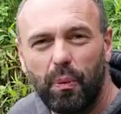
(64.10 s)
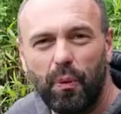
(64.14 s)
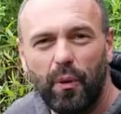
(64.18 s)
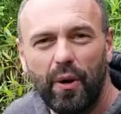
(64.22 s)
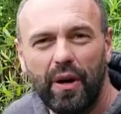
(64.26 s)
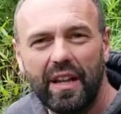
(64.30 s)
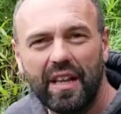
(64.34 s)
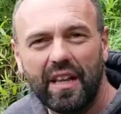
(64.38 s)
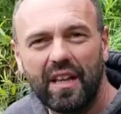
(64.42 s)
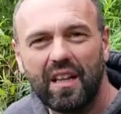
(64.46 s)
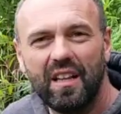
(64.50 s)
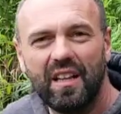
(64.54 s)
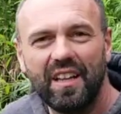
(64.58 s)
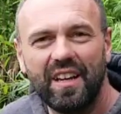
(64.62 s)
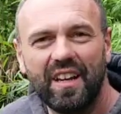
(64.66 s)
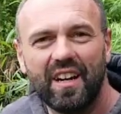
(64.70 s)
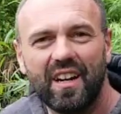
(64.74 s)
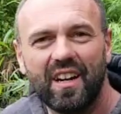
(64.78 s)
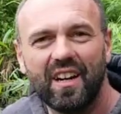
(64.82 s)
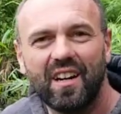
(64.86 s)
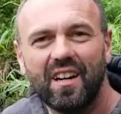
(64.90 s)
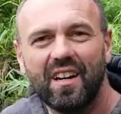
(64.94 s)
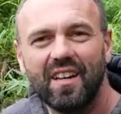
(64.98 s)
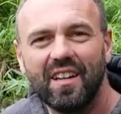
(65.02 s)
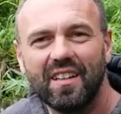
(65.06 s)
pretty
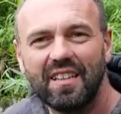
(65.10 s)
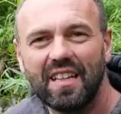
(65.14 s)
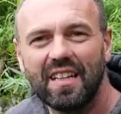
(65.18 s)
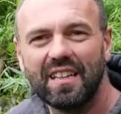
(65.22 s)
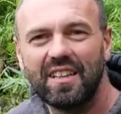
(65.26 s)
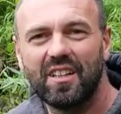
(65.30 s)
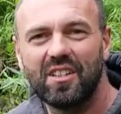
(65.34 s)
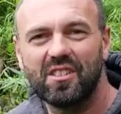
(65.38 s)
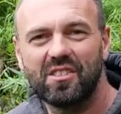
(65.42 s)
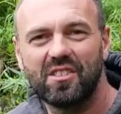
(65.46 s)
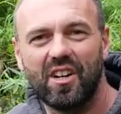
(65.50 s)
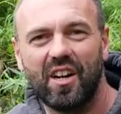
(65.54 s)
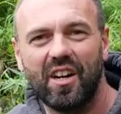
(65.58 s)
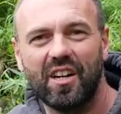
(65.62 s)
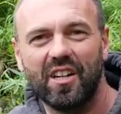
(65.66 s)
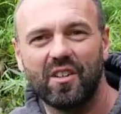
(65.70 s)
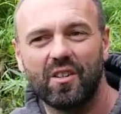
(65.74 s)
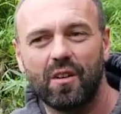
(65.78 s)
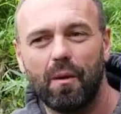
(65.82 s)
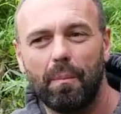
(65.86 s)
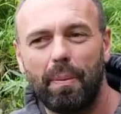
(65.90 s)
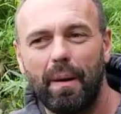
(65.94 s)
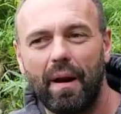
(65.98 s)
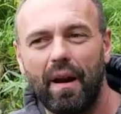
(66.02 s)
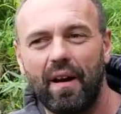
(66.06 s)
clear that they're starting to
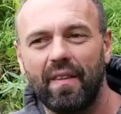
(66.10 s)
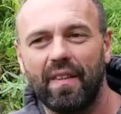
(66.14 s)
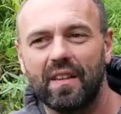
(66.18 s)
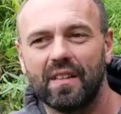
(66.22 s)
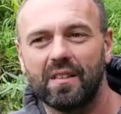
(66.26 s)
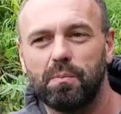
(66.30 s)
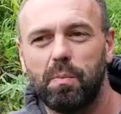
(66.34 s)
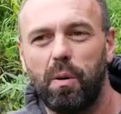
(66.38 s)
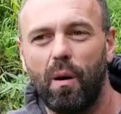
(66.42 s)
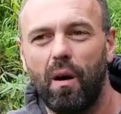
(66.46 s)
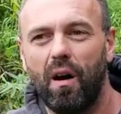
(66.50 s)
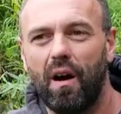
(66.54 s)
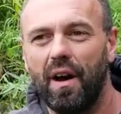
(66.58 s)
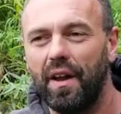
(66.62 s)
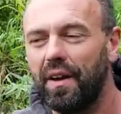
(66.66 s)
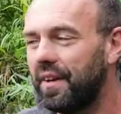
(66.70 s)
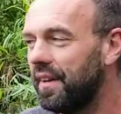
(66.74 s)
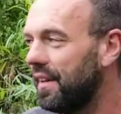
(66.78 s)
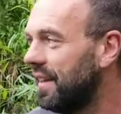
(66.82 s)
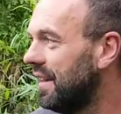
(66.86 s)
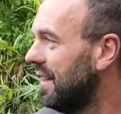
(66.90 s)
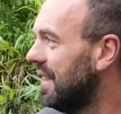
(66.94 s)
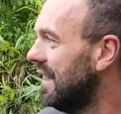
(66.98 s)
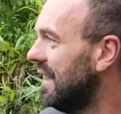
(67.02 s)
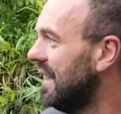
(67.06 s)
repair this pond.
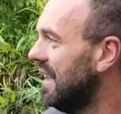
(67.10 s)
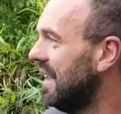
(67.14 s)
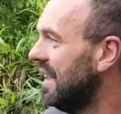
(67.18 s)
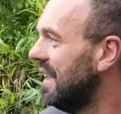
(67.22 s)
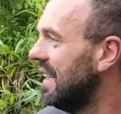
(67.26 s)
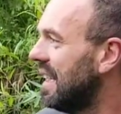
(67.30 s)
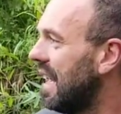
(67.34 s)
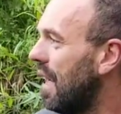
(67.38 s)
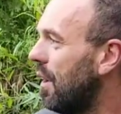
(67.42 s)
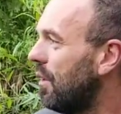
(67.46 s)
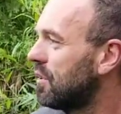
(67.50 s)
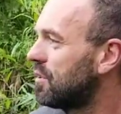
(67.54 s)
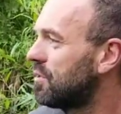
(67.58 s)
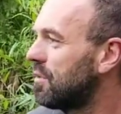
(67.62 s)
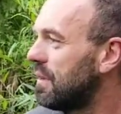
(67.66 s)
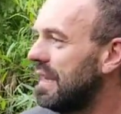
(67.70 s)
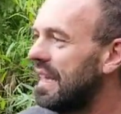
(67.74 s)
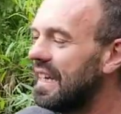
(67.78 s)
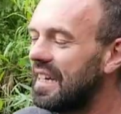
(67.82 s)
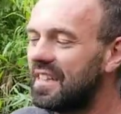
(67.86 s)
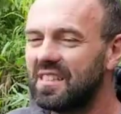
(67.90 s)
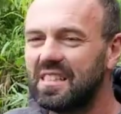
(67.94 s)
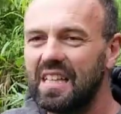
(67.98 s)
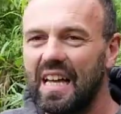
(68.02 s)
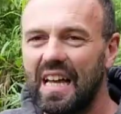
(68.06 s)
Now what's really
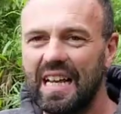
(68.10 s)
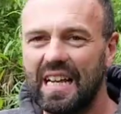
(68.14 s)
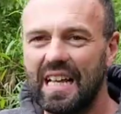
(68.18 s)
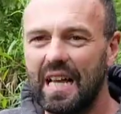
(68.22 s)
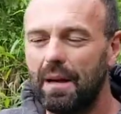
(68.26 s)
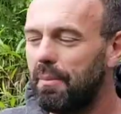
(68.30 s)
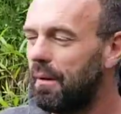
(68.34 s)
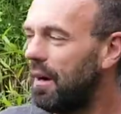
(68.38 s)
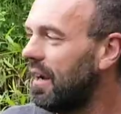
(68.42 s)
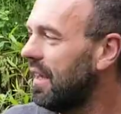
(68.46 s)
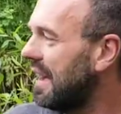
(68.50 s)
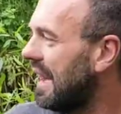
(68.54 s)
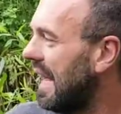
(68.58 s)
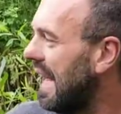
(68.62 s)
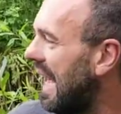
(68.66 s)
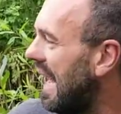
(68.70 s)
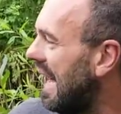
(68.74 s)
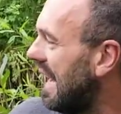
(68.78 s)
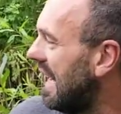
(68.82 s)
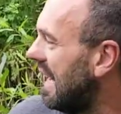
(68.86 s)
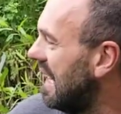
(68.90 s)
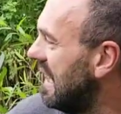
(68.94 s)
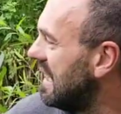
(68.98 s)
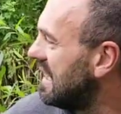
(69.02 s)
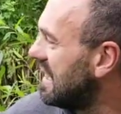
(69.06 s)
exciting about
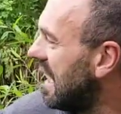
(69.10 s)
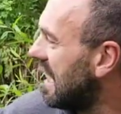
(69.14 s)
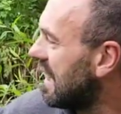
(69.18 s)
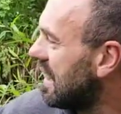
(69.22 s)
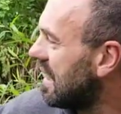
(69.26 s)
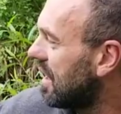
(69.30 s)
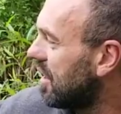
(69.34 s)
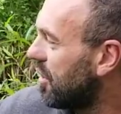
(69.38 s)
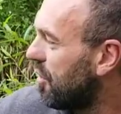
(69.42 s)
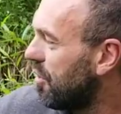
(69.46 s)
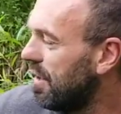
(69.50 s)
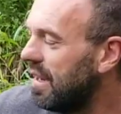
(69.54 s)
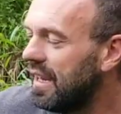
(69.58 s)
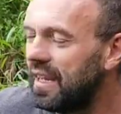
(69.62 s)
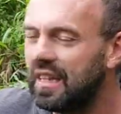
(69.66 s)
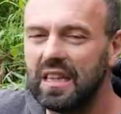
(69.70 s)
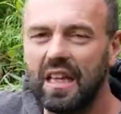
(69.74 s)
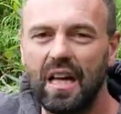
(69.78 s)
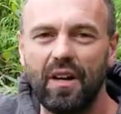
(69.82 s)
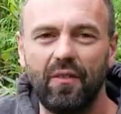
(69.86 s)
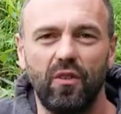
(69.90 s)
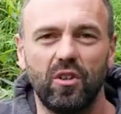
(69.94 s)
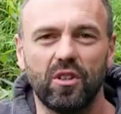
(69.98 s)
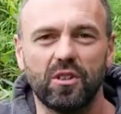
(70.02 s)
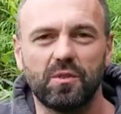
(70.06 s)
that is that the creek
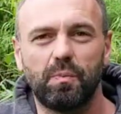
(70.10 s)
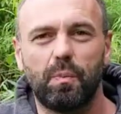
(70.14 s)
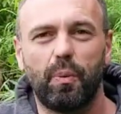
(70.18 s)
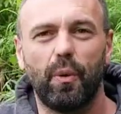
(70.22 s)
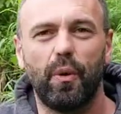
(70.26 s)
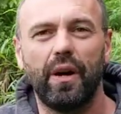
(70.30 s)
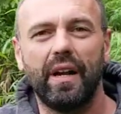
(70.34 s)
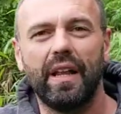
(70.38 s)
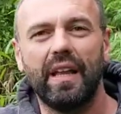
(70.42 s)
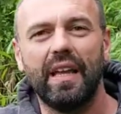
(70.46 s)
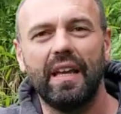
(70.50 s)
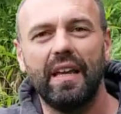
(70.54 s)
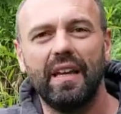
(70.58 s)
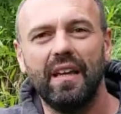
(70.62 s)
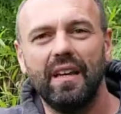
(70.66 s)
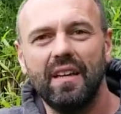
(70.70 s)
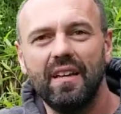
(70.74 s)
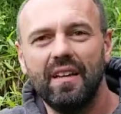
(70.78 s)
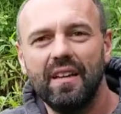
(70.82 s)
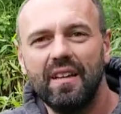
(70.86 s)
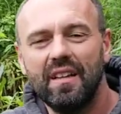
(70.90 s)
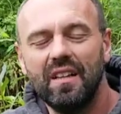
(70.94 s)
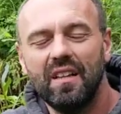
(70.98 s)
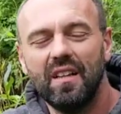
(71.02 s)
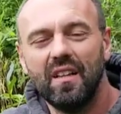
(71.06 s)
level is pretty
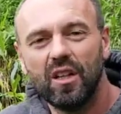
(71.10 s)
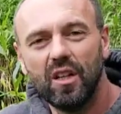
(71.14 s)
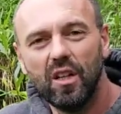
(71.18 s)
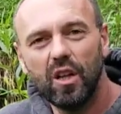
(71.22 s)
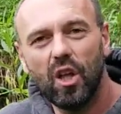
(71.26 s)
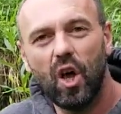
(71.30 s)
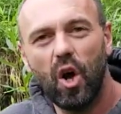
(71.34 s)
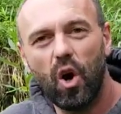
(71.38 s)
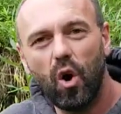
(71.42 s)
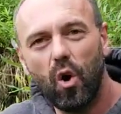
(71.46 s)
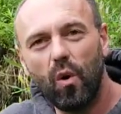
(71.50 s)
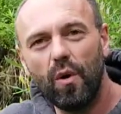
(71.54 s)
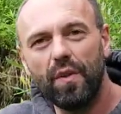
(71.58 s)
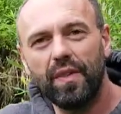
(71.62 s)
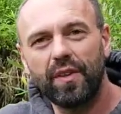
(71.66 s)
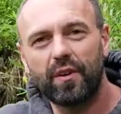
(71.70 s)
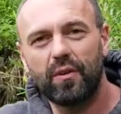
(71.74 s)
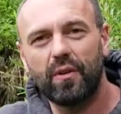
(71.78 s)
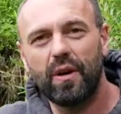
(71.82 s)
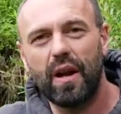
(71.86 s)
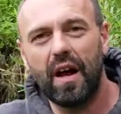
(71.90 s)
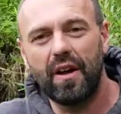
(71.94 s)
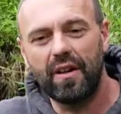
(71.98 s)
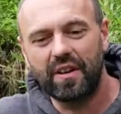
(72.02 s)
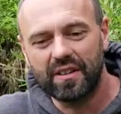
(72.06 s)
low in the
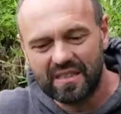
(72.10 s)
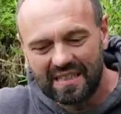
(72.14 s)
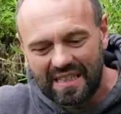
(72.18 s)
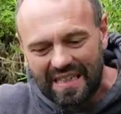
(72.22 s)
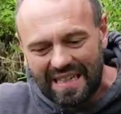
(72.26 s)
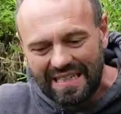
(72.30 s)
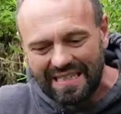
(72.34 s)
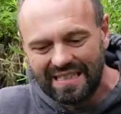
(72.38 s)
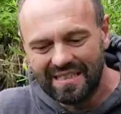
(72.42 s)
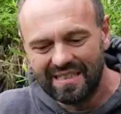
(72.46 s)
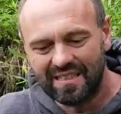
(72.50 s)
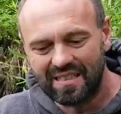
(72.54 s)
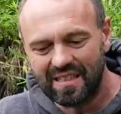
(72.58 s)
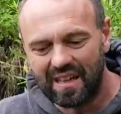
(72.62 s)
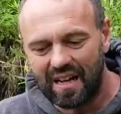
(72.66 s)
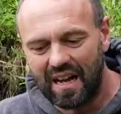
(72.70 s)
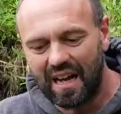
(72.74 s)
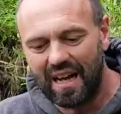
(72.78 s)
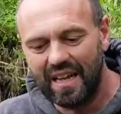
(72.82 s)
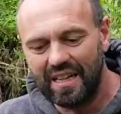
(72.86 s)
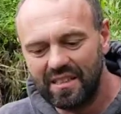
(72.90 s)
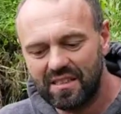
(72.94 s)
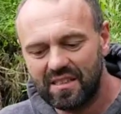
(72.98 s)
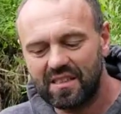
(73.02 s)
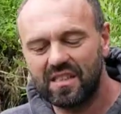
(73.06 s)
ground. It's
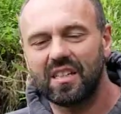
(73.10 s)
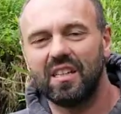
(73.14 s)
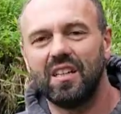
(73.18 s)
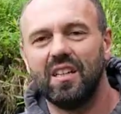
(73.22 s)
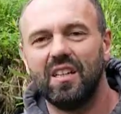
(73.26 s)
incised,